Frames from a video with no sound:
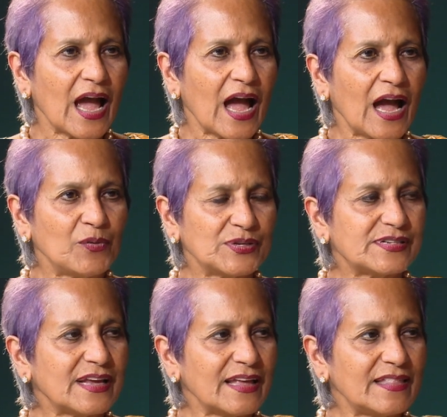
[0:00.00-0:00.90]
I would
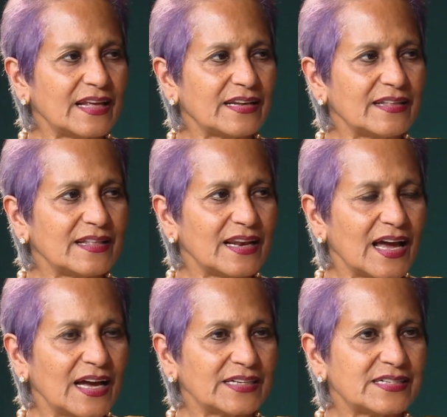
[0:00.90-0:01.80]
say that in the
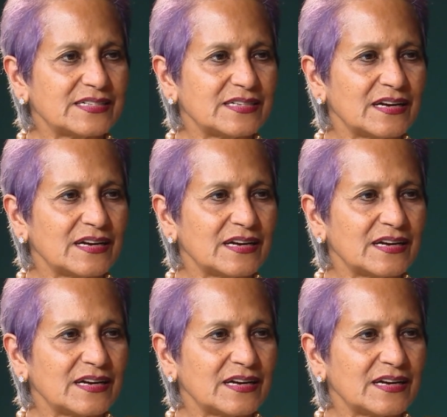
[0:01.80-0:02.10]
last